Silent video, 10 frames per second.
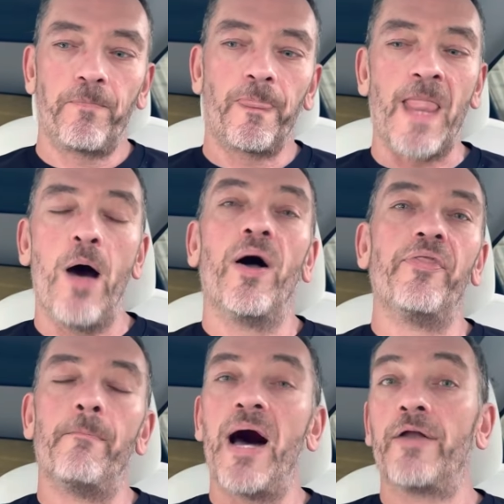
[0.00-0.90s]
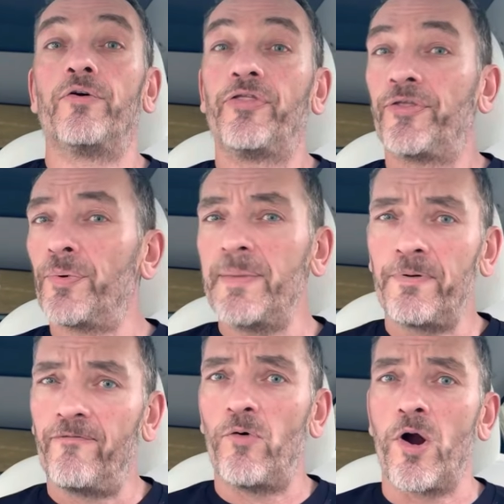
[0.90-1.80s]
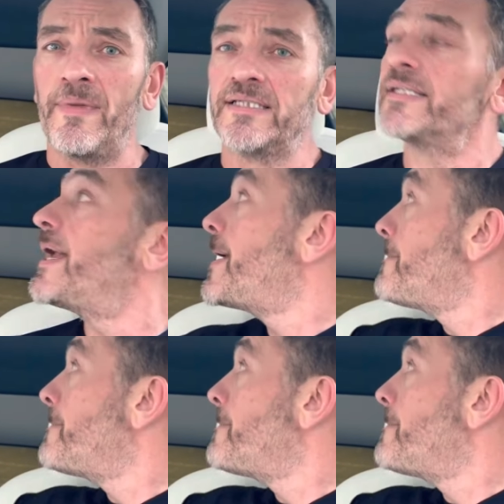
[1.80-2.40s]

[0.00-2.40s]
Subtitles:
Now on the Model 3 Performance,